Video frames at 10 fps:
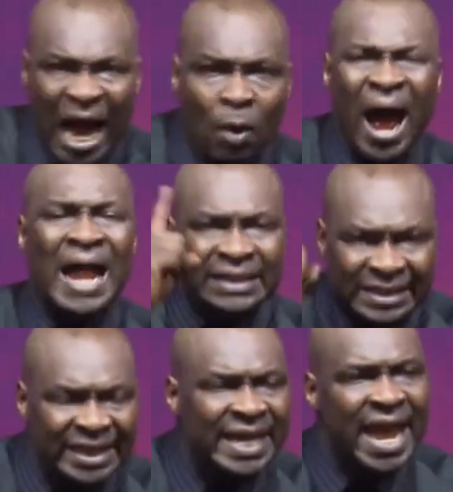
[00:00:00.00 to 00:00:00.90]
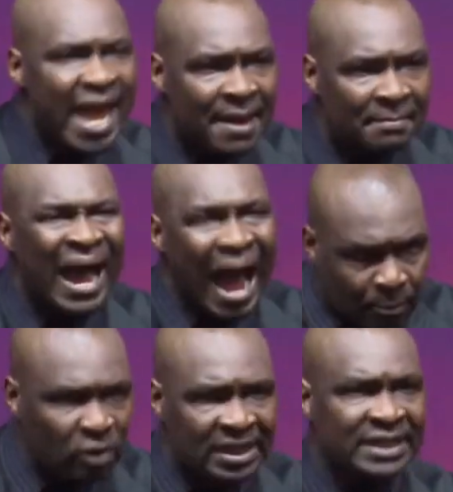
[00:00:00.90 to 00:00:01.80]
now and 3 a.m., I
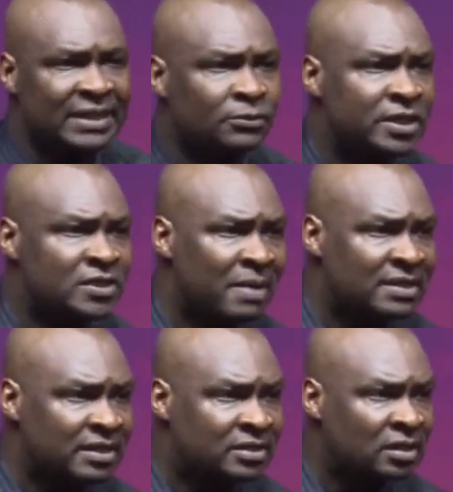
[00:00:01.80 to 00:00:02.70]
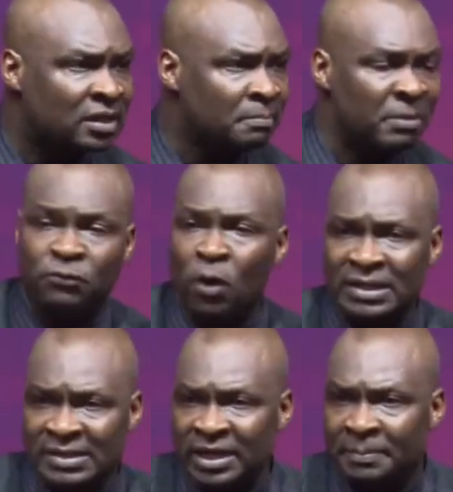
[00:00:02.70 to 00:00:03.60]
must listen to this message before I
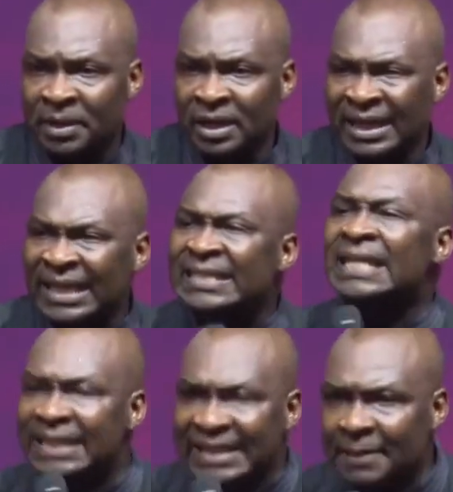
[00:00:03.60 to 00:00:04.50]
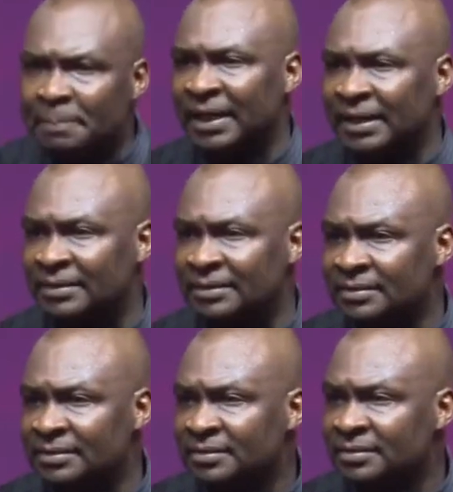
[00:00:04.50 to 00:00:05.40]
sleep. It's a discipline.
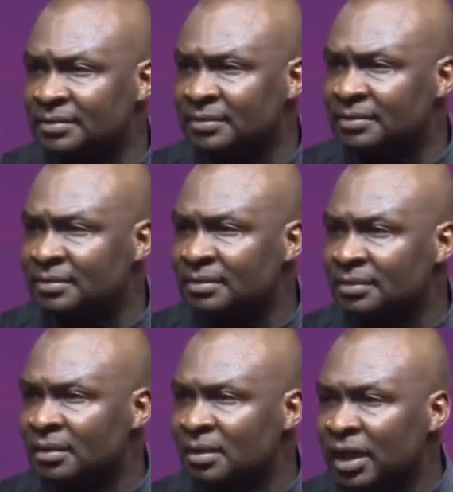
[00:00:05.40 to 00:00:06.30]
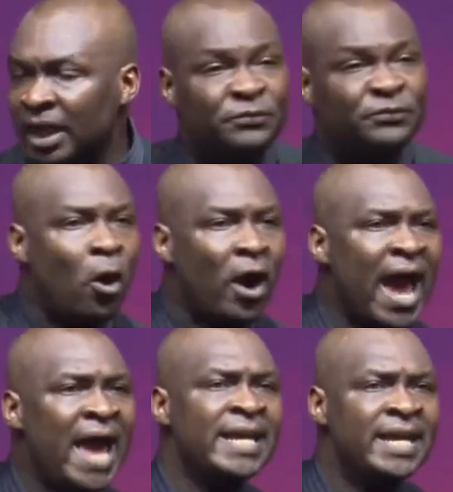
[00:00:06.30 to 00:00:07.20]
If for
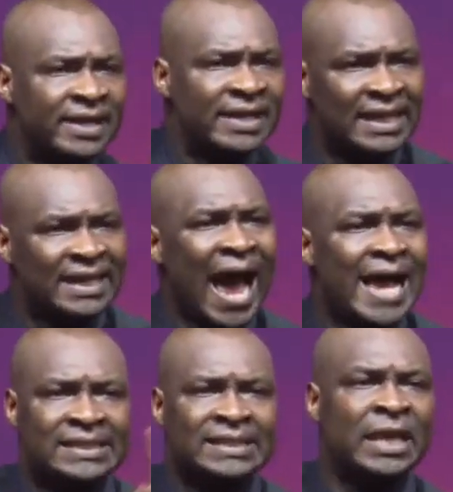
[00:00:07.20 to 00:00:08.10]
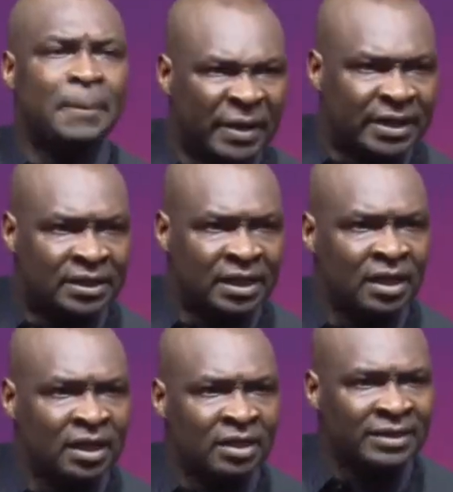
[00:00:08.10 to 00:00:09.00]
any reason I skip it,
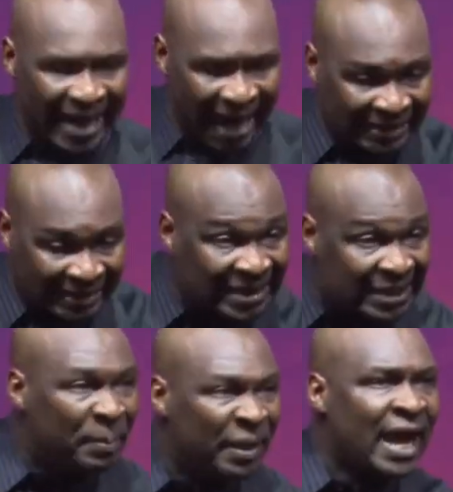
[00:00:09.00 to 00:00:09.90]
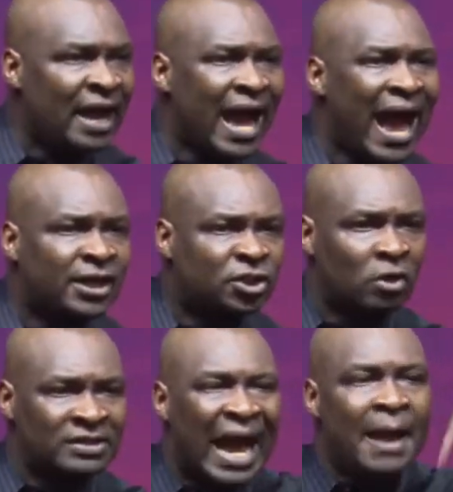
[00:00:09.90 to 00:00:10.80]
there are disciplinary
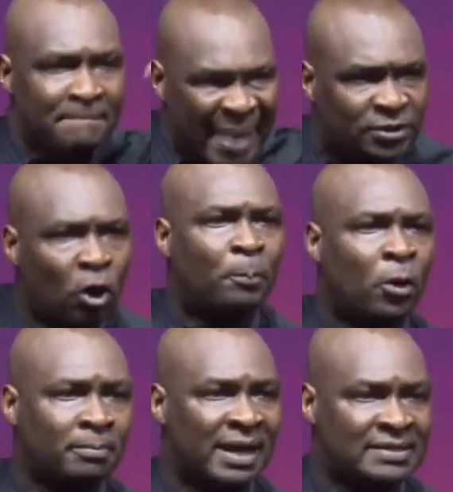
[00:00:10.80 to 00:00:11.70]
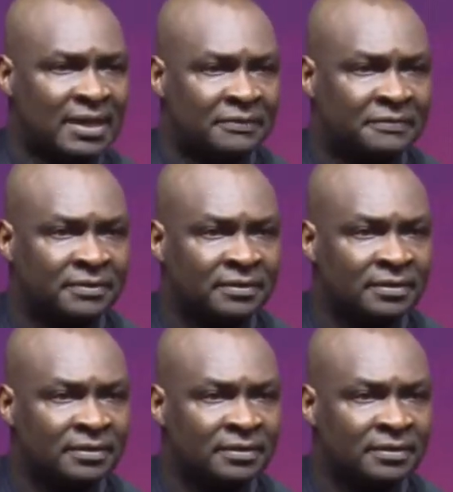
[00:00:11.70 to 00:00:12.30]
actions I met upon myself.